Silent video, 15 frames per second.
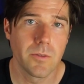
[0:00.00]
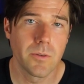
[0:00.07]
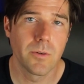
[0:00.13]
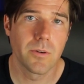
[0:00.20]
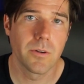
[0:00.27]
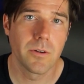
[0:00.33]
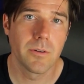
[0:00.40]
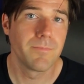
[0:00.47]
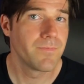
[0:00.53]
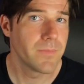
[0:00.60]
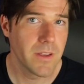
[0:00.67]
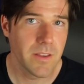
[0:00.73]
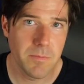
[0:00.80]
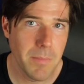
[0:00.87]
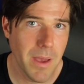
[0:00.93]
or
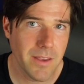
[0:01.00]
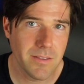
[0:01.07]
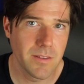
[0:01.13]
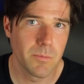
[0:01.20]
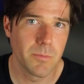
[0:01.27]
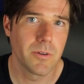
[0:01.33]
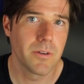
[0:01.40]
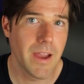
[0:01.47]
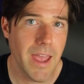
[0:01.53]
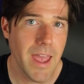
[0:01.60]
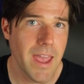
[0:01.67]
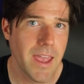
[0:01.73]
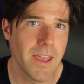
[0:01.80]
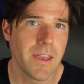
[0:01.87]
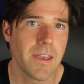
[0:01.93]
its mass number
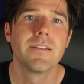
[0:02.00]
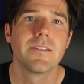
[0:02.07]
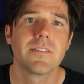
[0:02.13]
A.